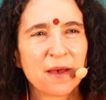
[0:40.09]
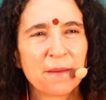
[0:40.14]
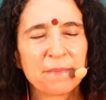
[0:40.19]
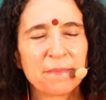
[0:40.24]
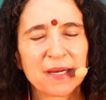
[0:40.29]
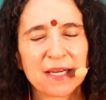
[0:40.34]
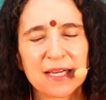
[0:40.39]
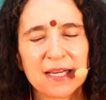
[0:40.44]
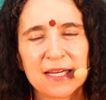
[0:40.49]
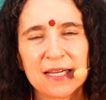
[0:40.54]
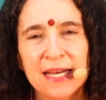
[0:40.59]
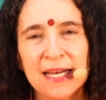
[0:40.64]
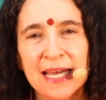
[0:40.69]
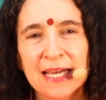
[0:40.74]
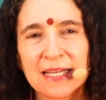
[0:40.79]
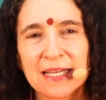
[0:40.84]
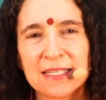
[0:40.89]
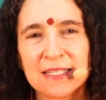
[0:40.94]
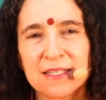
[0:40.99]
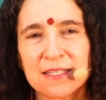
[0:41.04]
but
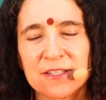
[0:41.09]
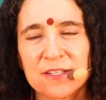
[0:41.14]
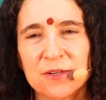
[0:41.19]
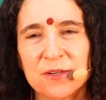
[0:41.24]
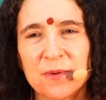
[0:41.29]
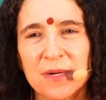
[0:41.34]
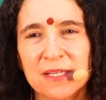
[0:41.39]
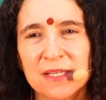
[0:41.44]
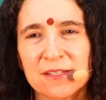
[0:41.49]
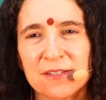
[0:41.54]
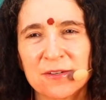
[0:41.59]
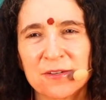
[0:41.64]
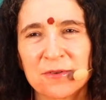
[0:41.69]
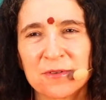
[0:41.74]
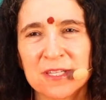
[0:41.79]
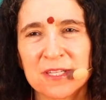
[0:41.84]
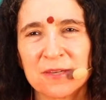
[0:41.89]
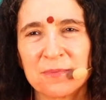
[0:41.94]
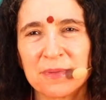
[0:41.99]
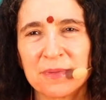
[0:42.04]
connected to us so
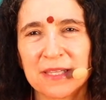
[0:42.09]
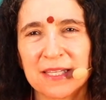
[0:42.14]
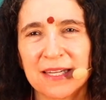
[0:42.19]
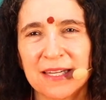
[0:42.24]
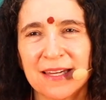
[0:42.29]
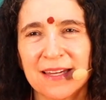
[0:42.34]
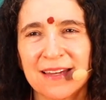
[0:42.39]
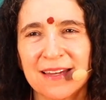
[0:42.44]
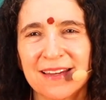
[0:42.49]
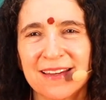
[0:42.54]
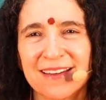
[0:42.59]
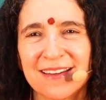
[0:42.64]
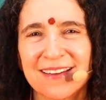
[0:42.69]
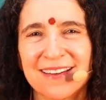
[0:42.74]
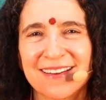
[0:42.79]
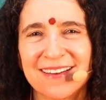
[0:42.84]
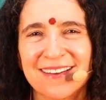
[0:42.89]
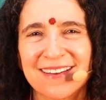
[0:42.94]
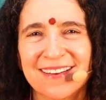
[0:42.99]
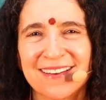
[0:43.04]
deeply
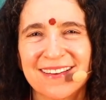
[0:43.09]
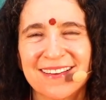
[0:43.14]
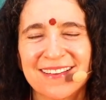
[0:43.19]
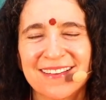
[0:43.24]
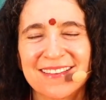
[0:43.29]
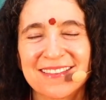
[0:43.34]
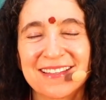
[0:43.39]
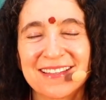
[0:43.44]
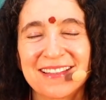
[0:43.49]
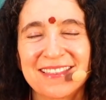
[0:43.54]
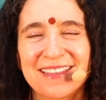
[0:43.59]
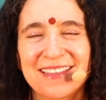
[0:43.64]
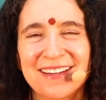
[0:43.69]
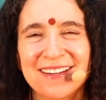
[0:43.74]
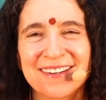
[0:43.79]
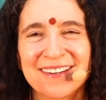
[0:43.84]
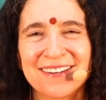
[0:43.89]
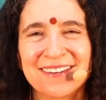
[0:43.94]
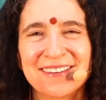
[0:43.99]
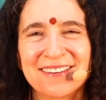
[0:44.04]
that
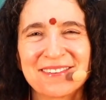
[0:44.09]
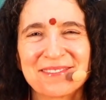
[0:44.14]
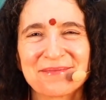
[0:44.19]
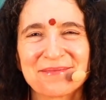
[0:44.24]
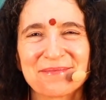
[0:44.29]
they're